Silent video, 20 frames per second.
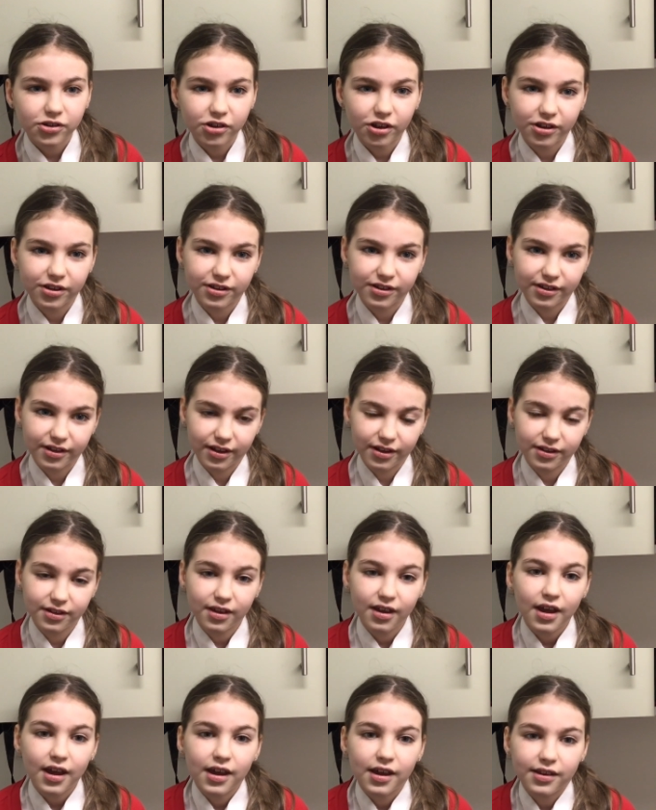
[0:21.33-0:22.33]
justice
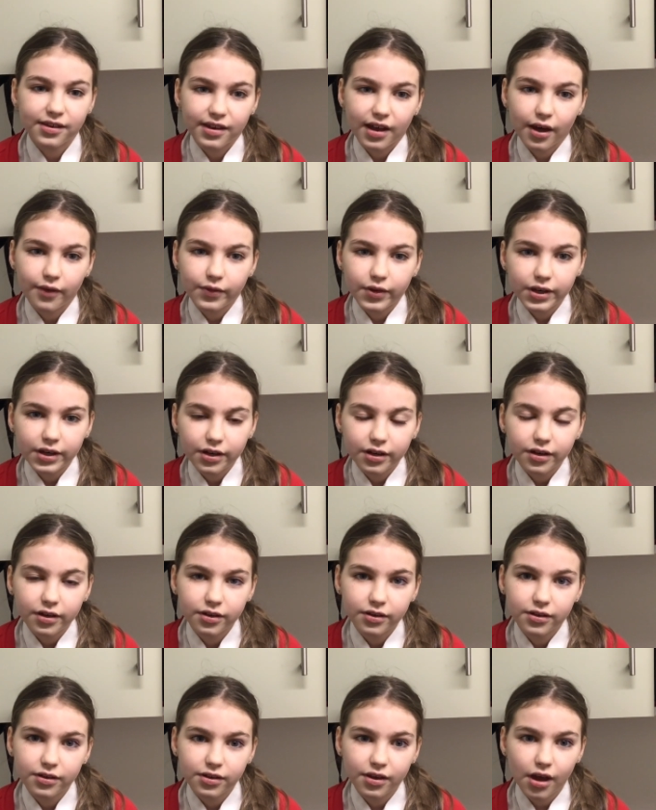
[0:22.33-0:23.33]
is having a
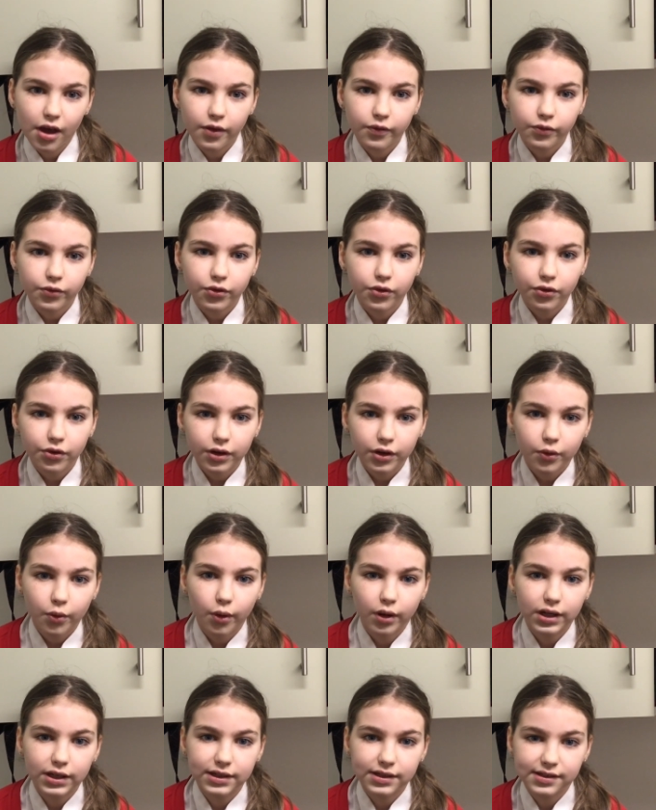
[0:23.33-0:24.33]
concern for
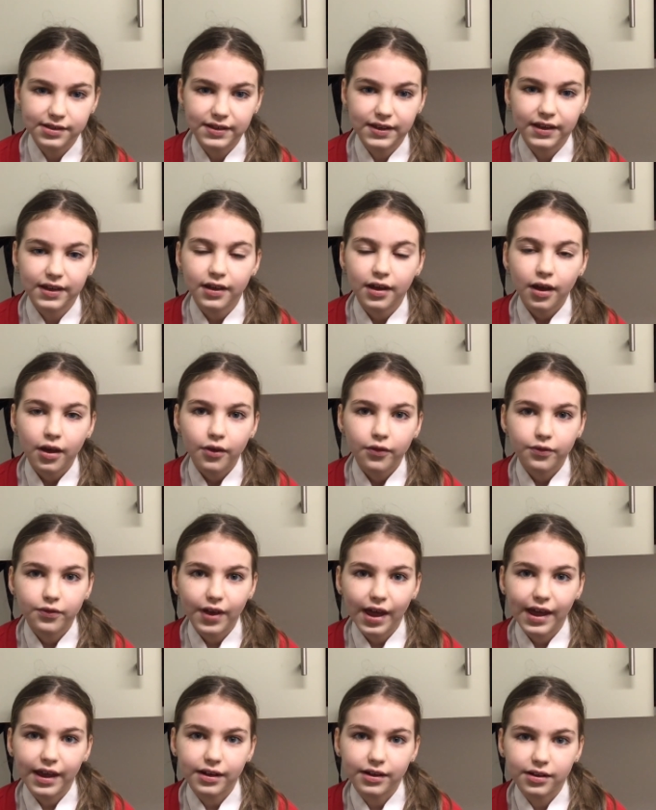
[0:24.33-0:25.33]
equality,
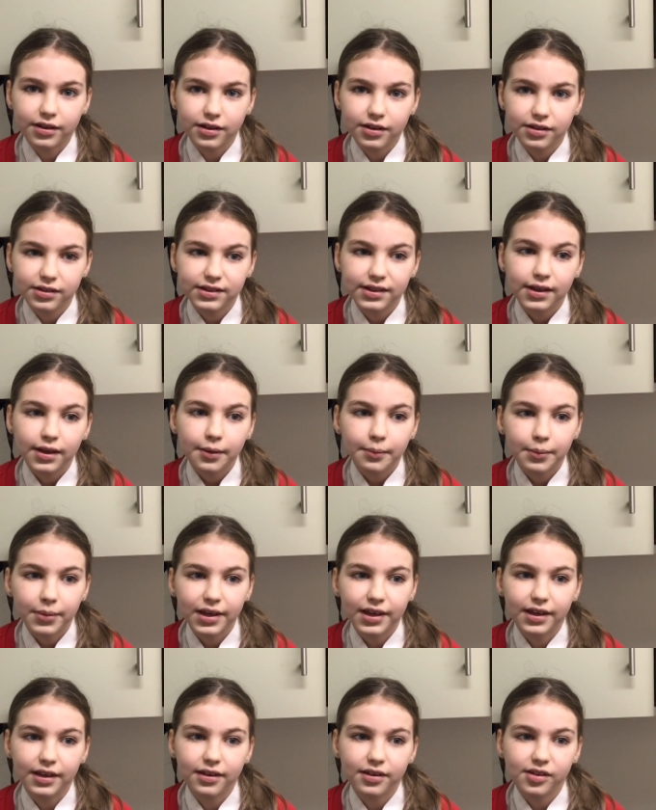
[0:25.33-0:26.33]
fairness,
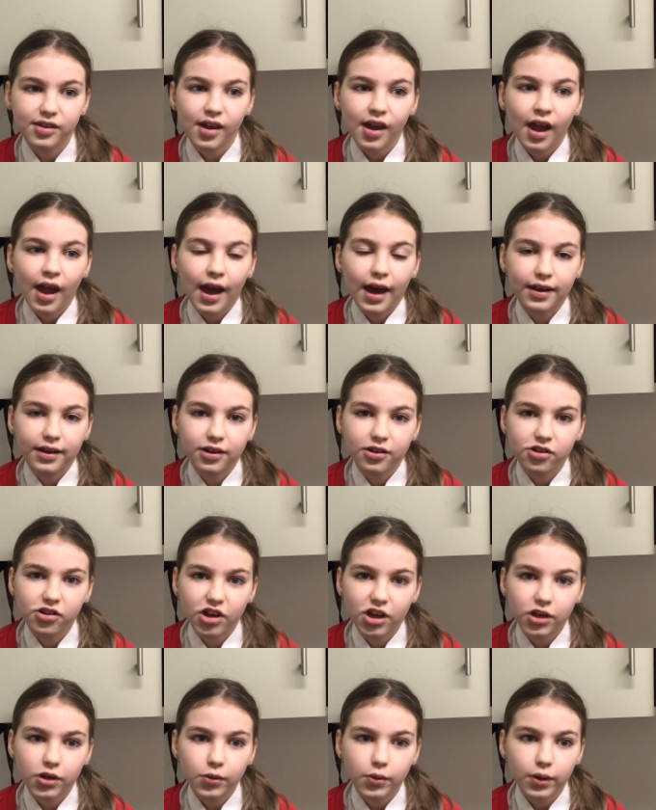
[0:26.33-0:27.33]
peace and a
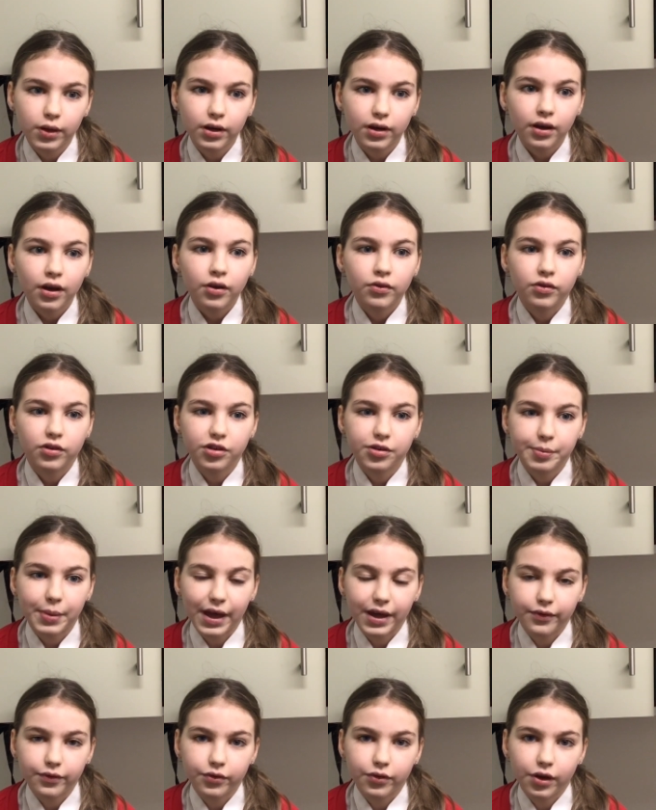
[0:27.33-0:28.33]
genuine
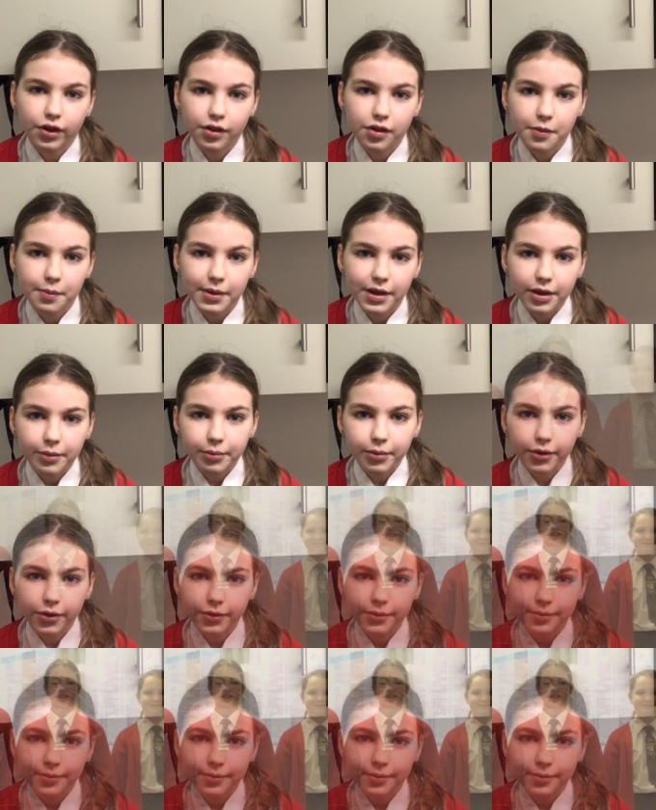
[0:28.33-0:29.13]
respect for other people.